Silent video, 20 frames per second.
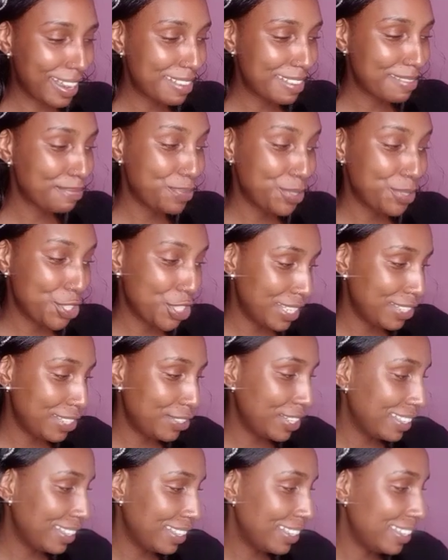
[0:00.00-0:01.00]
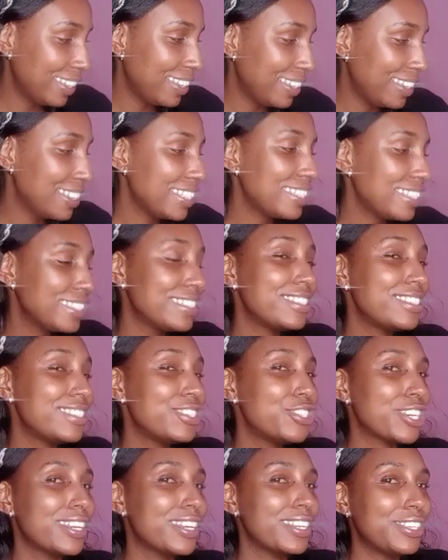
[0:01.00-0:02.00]
I'm genuinely,
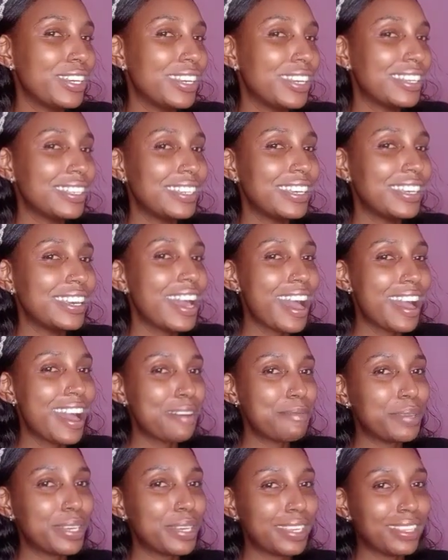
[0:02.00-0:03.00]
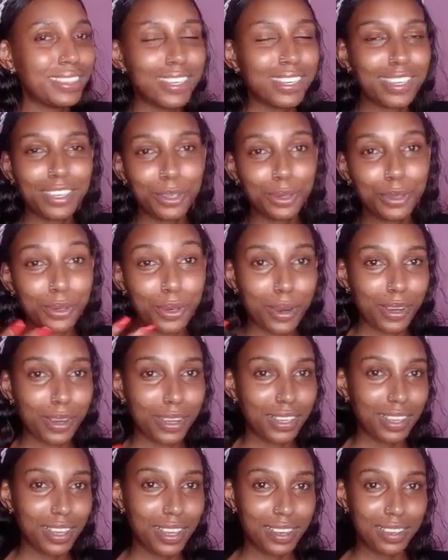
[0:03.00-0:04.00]
genuinely happy. Thank you, God.